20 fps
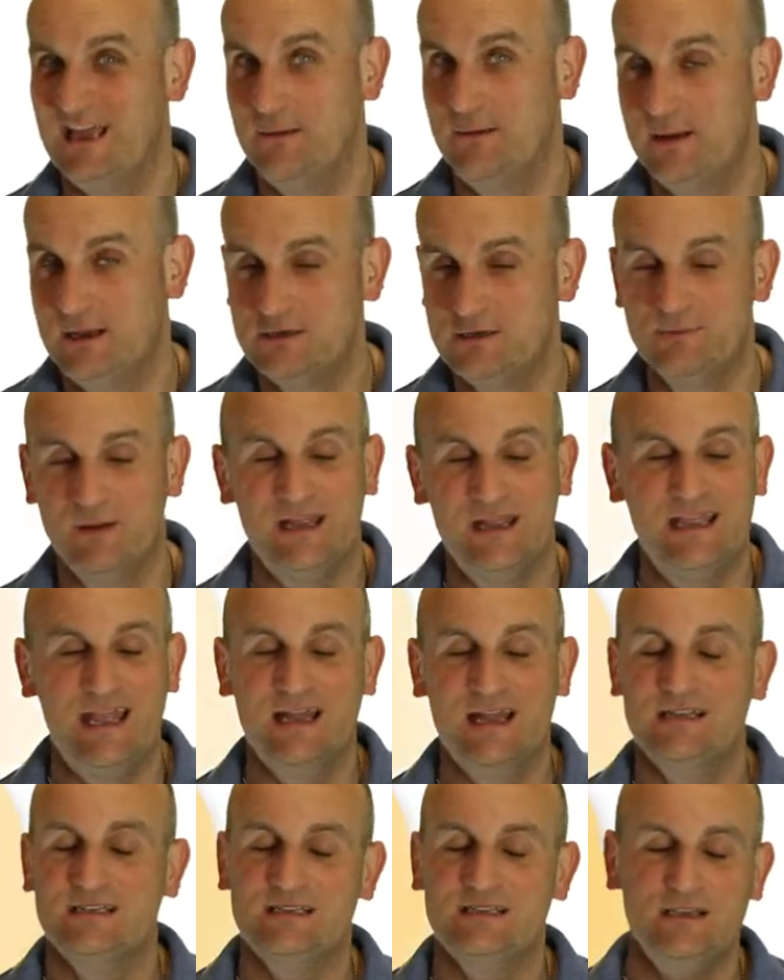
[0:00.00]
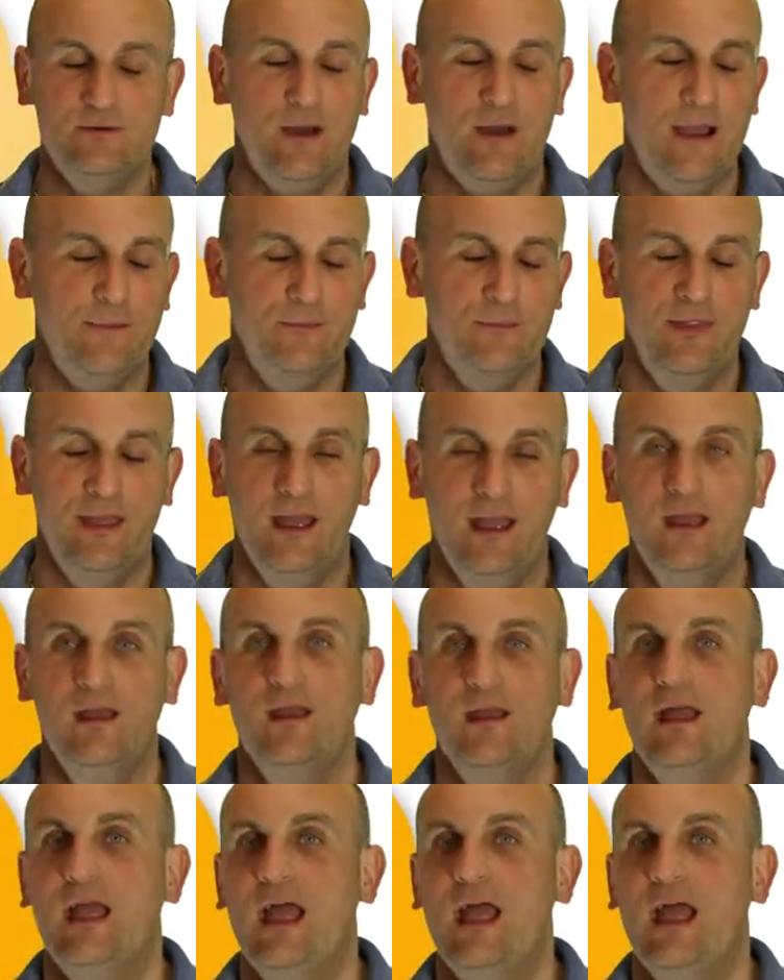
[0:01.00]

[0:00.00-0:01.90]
image. But again, do you see what happened there?